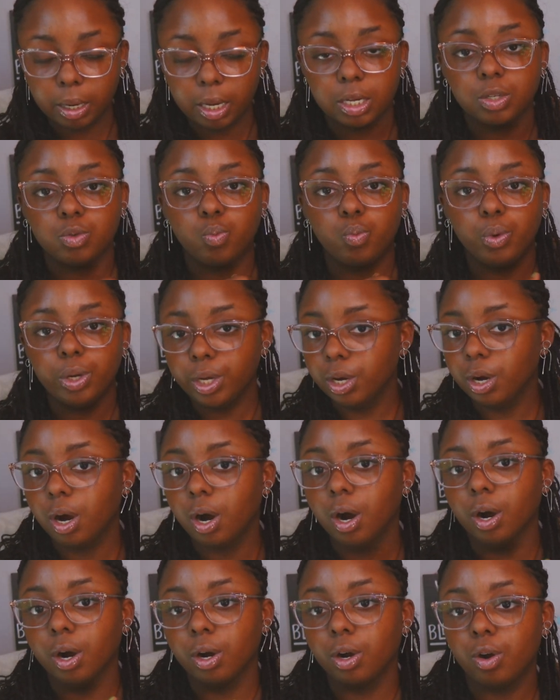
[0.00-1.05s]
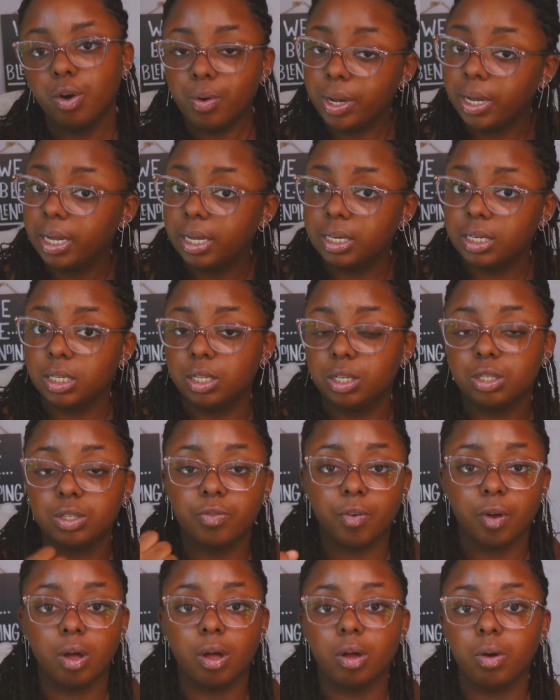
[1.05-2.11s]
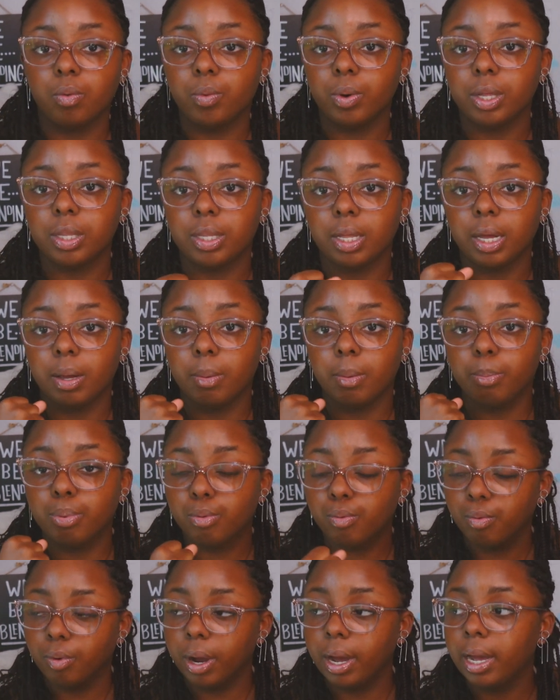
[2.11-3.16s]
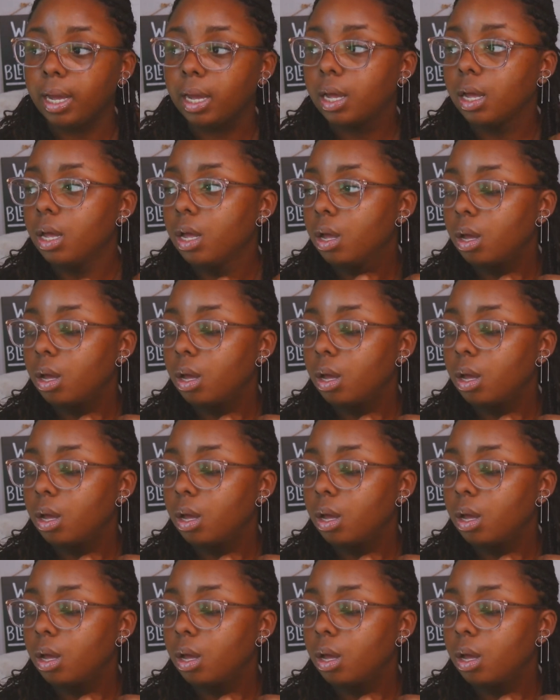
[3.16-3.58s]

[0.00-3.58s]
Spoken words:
Because we are going into this fall with a bright,